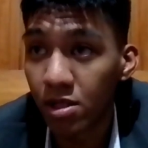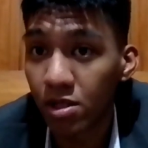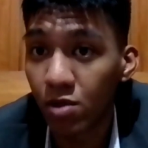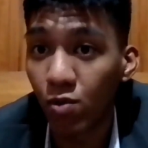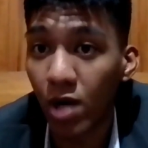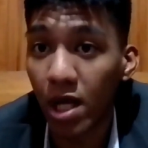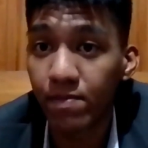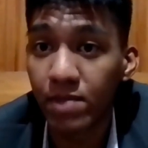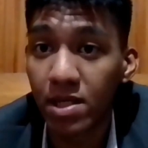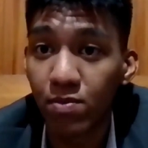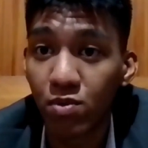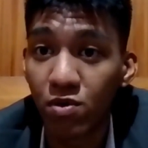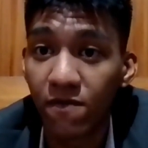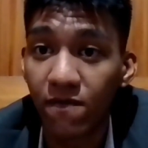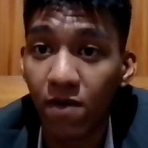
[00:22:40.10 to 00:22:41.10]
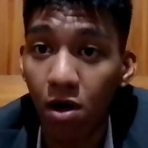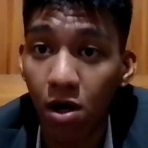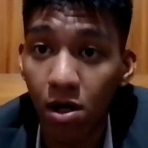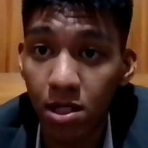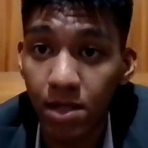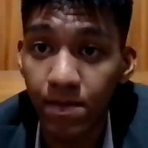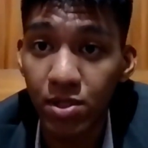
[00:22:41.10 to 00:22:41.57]
The white people of
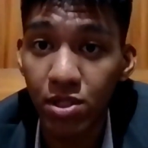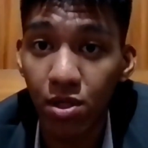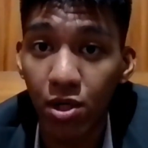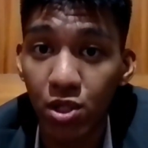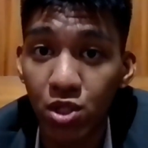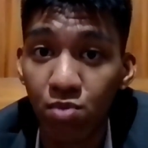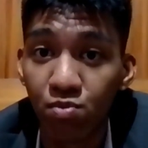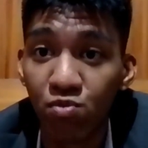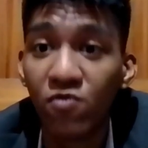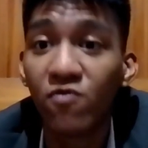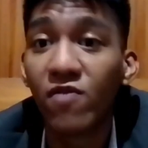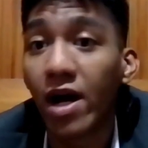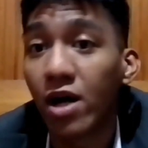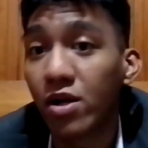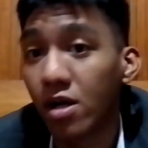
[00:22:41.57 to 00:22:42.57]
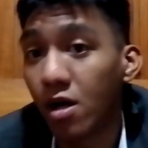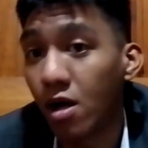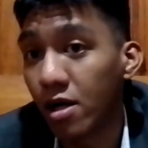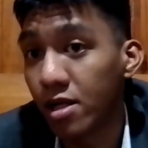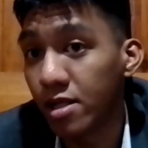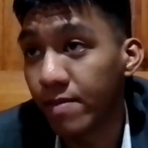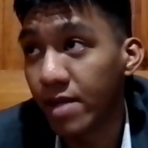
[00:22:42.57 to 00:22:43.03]
Harlem started to move out of
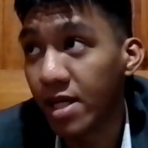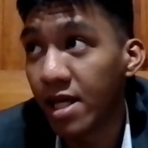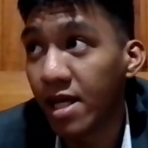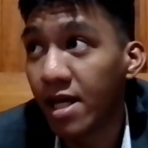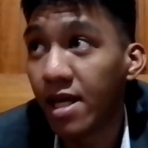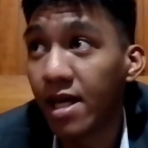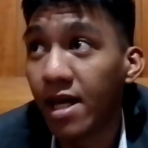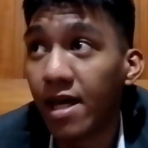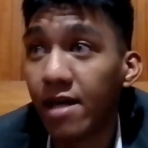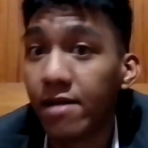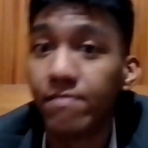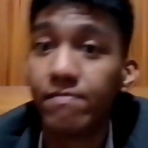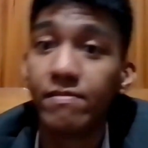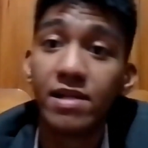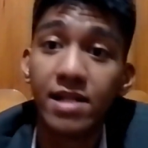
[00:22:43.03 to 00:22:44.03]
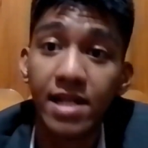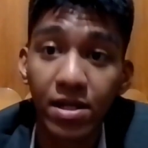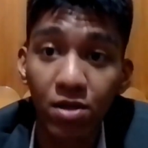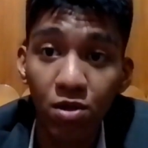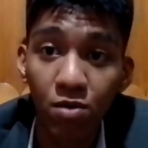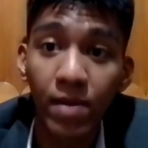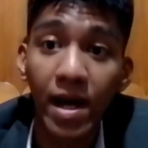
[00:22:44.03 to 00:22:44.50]
Harlem, and
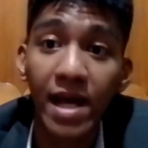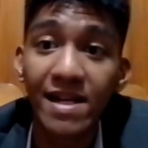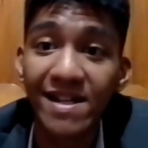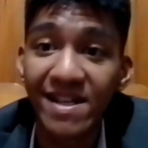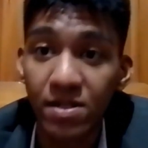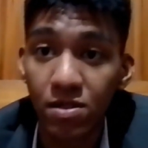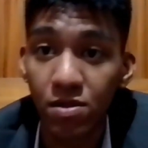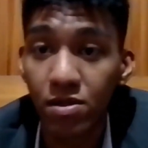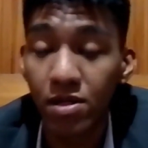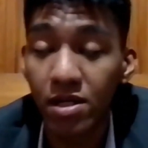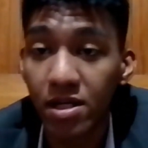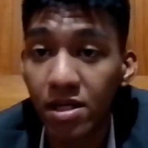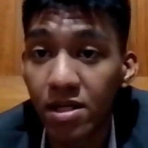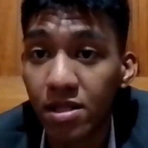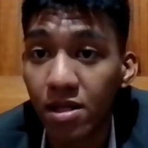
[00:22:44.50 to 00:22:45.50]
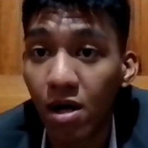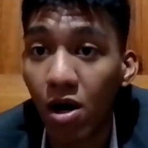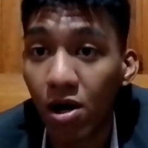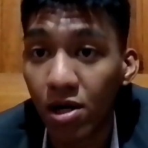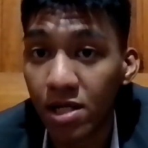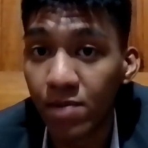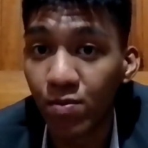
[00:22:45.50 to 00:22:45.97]
little by little,
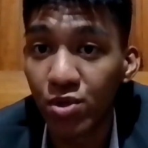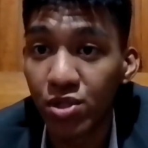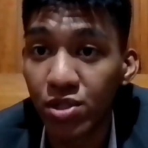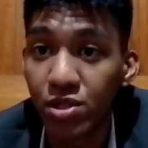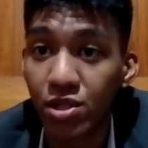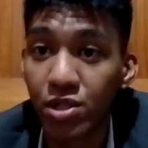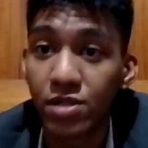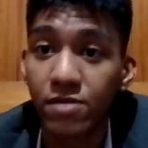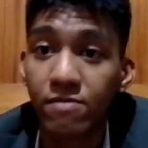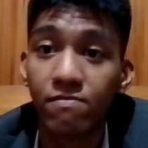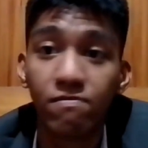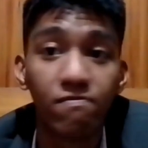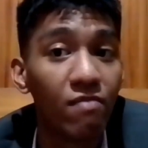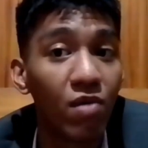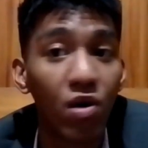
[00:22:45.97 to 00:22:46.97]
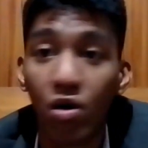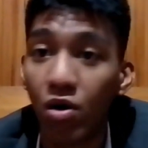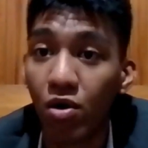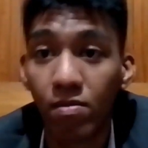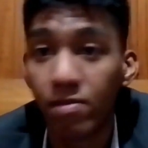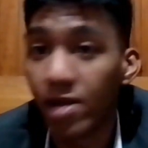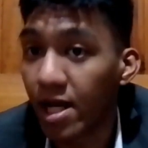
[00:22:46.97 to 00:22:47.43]
Harlem was just
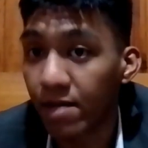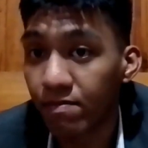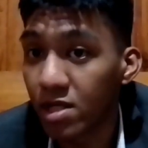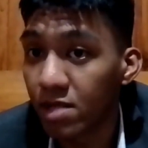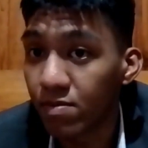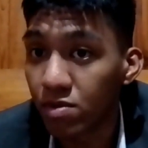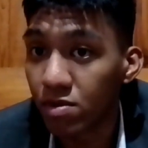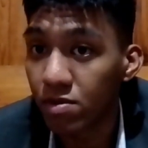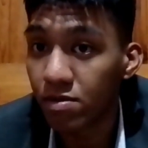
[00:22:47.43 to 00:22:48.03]
all black people.